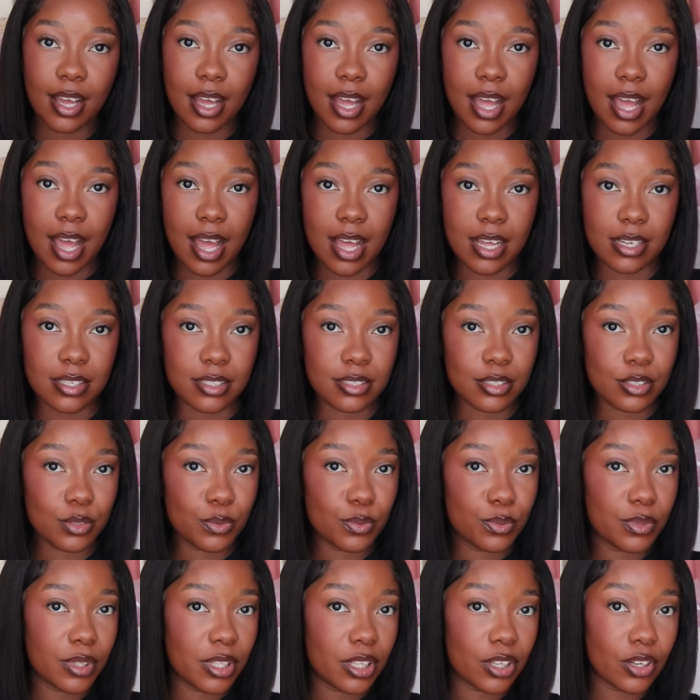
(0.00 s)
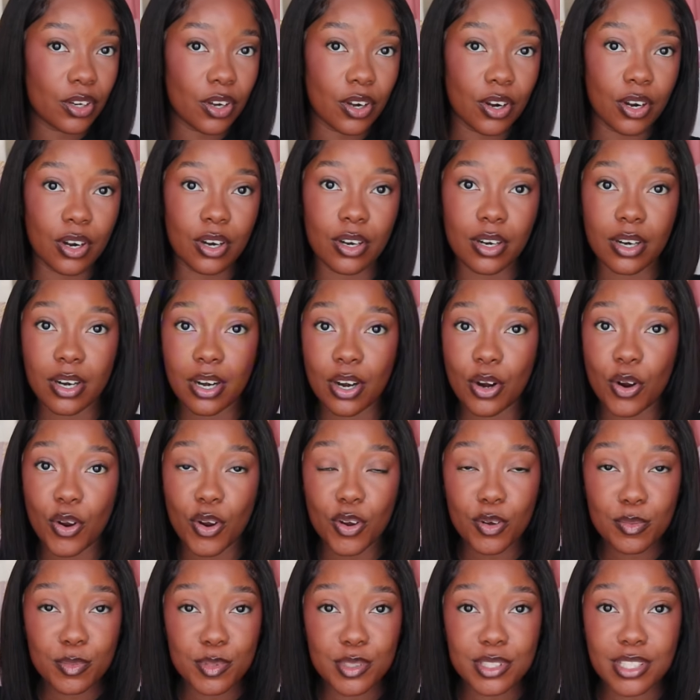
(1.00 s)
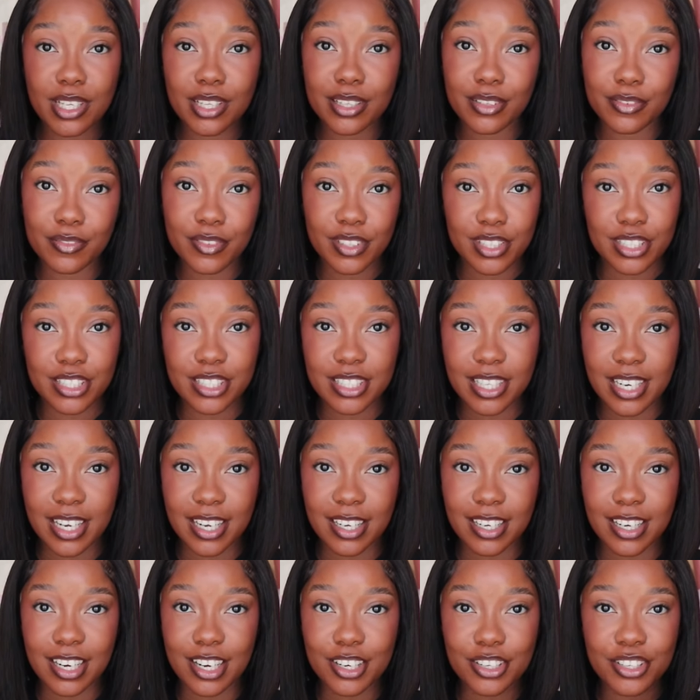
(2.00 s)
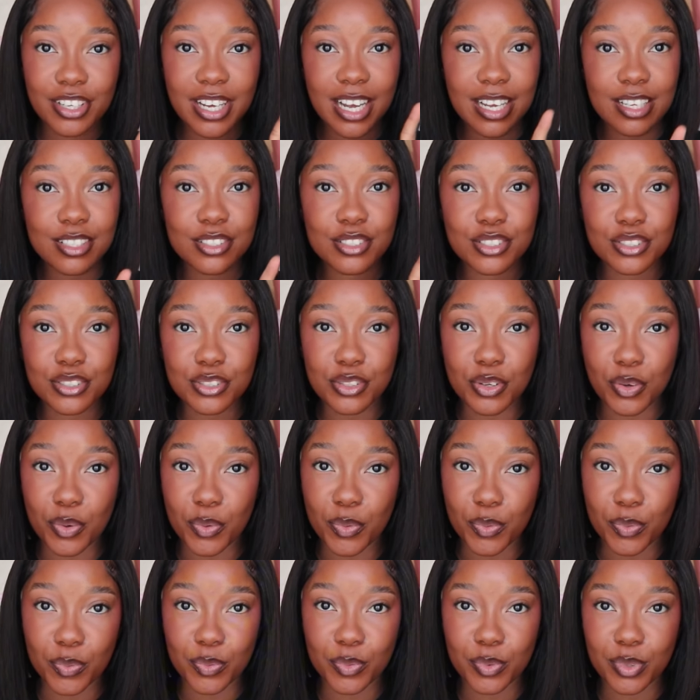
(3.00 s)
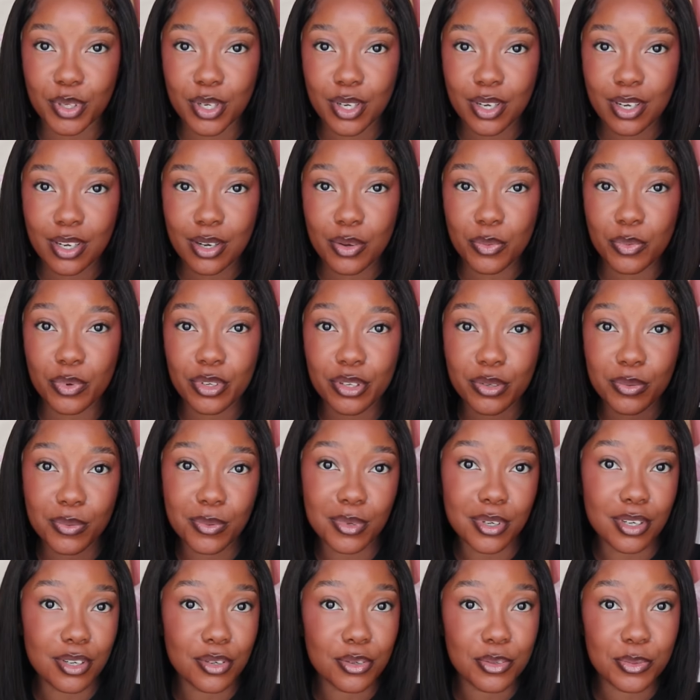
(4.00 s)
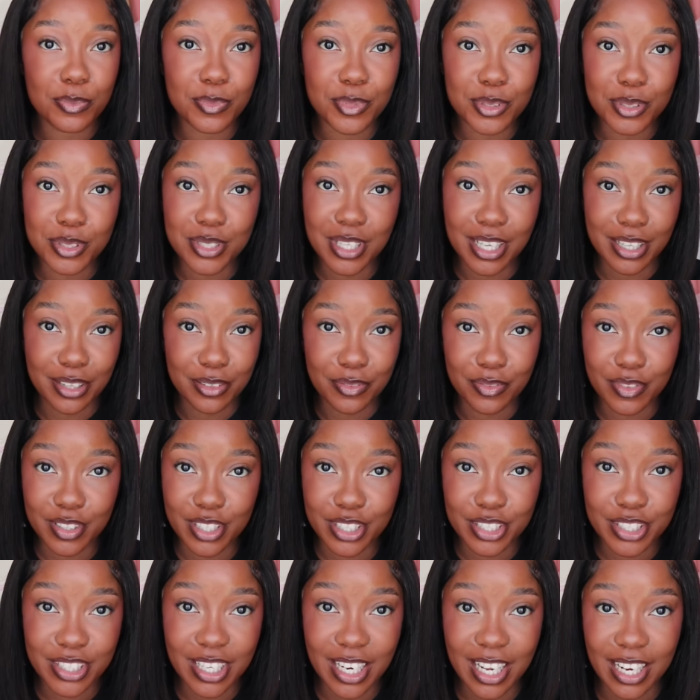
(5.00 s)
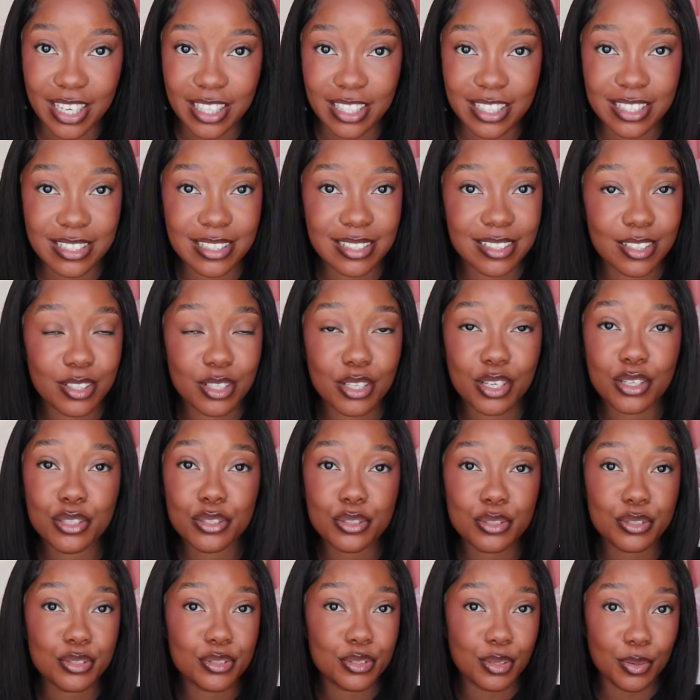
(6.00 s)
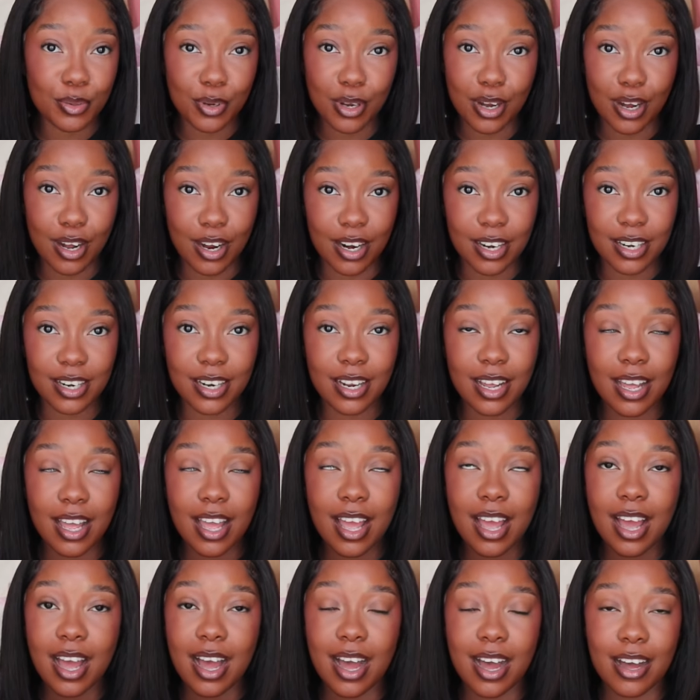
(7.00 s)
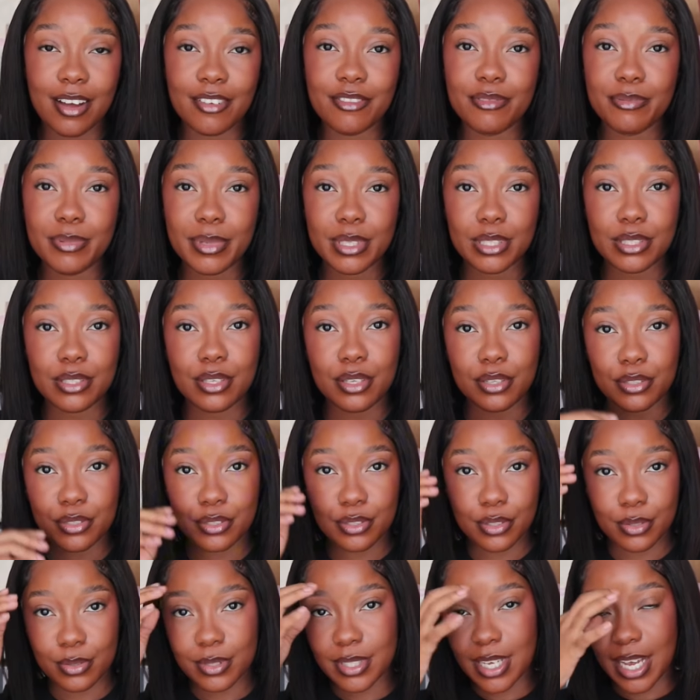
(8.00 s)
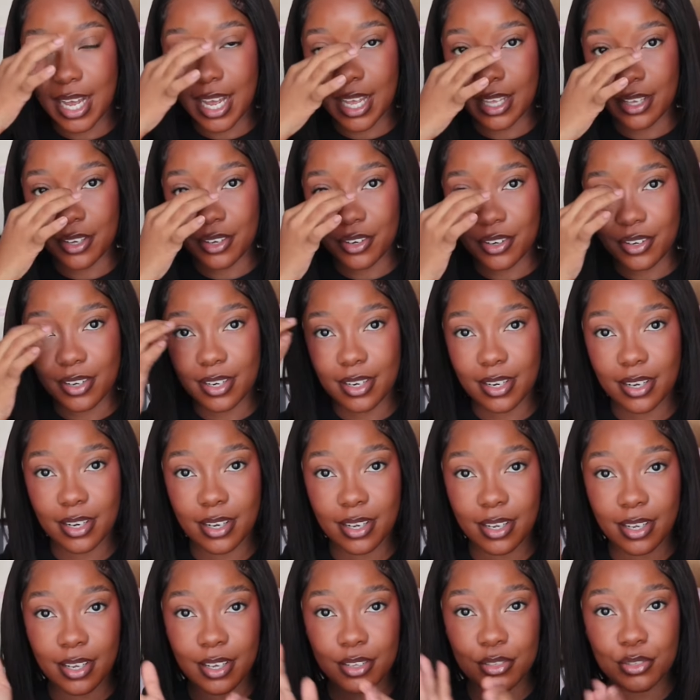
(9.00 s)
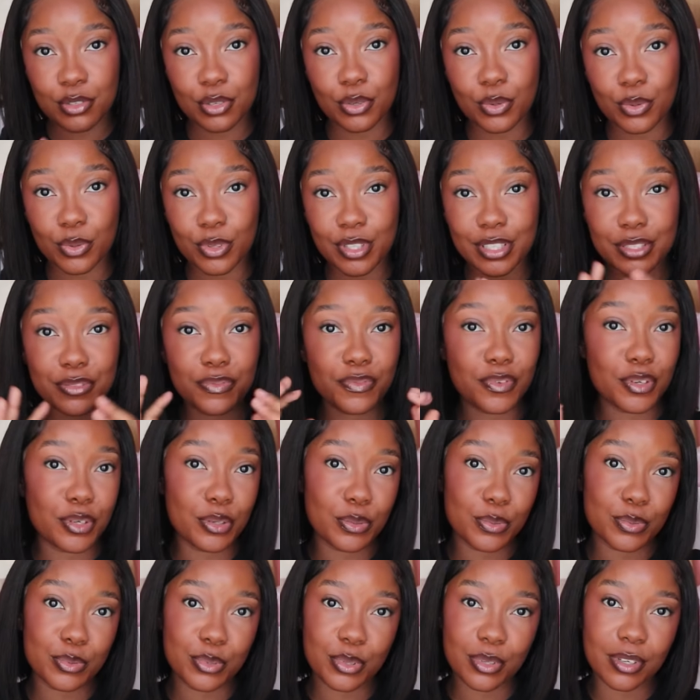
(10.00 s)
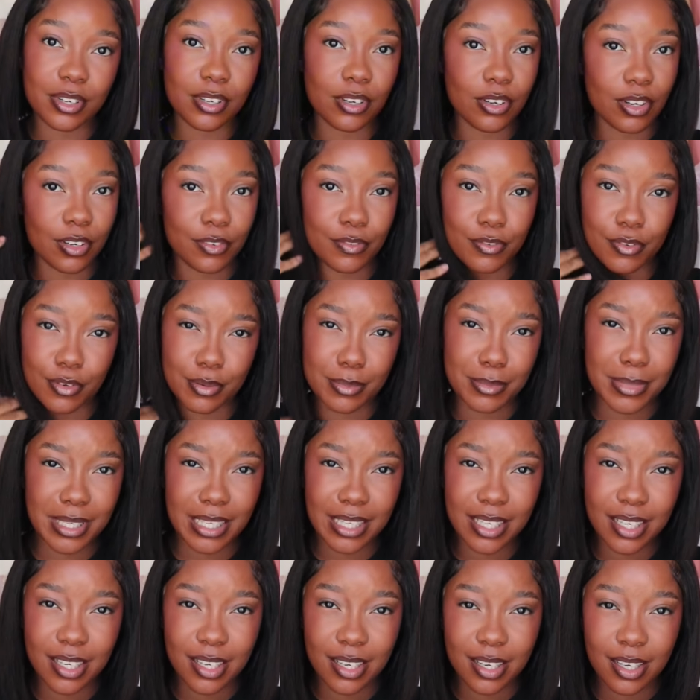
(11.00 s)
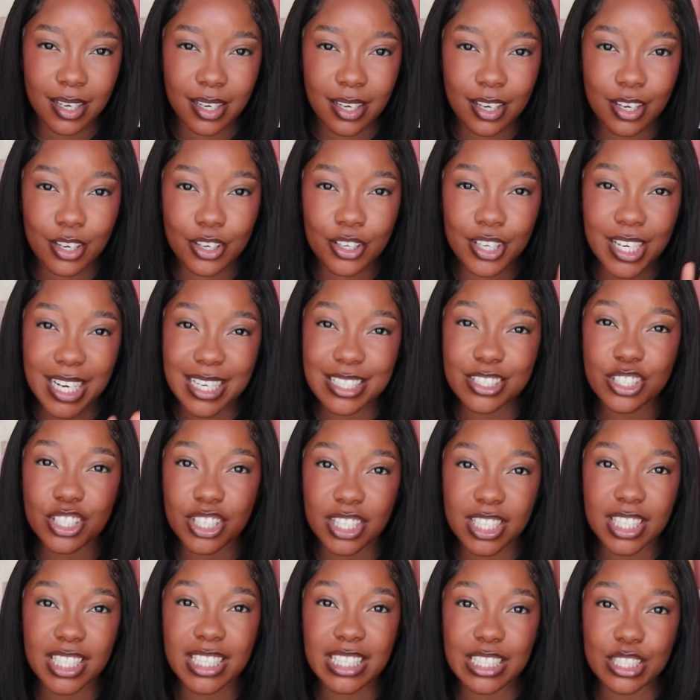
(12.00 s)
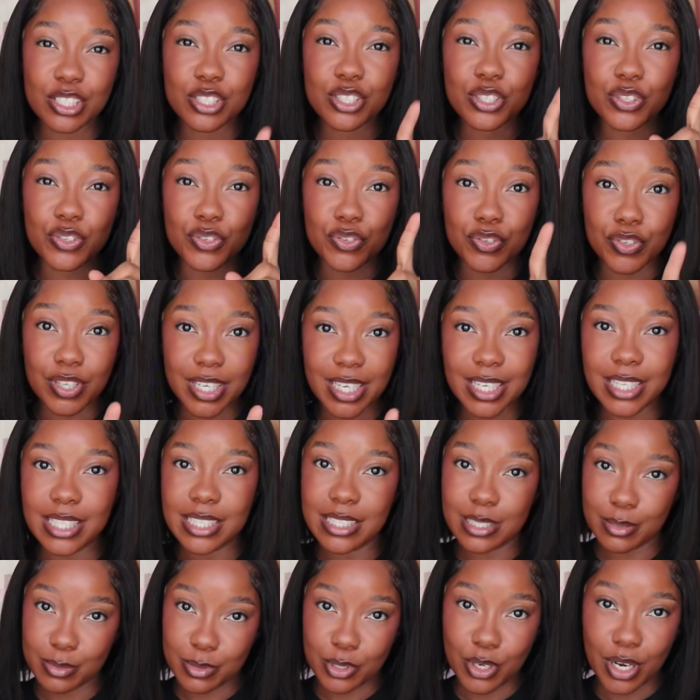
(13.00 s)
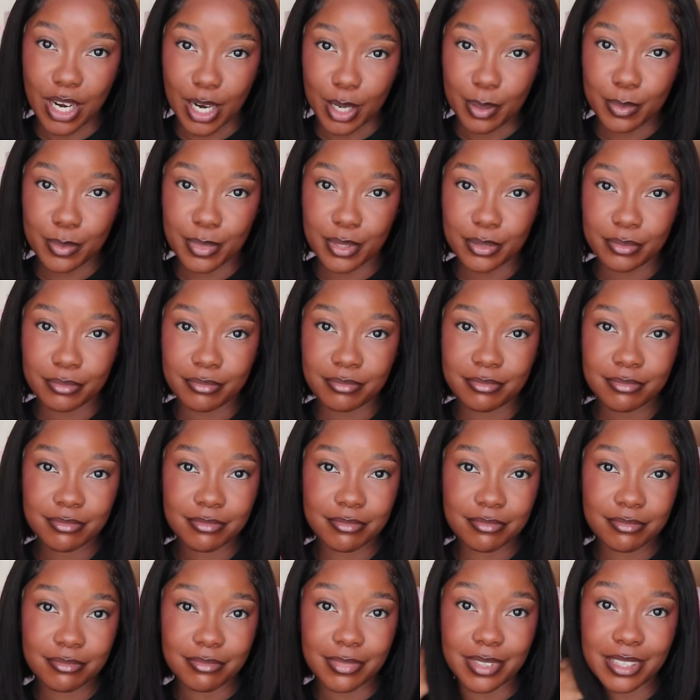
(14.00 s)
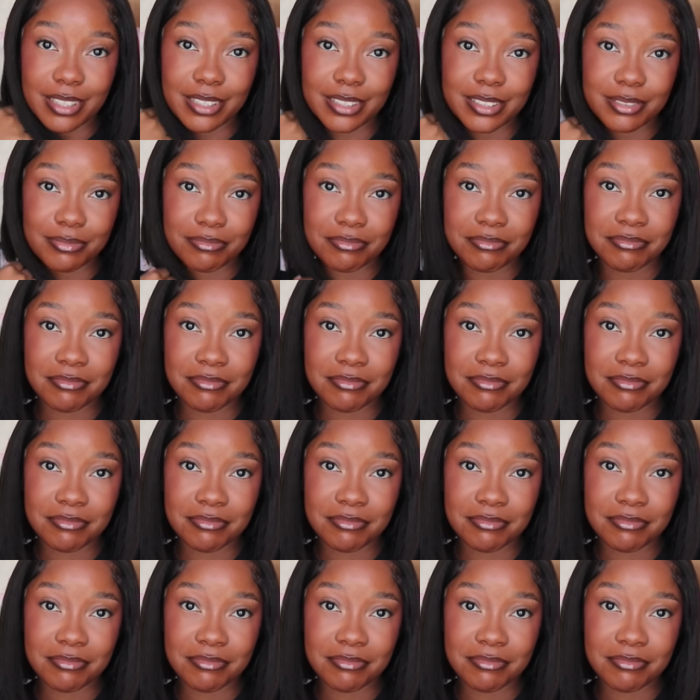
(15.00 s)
and we are almost at the finish line. And you guys know when you were almost at the finish line, it's so hard. I've been so tired, so this video took a lot from me. You guys are gonna need to really subscribe, because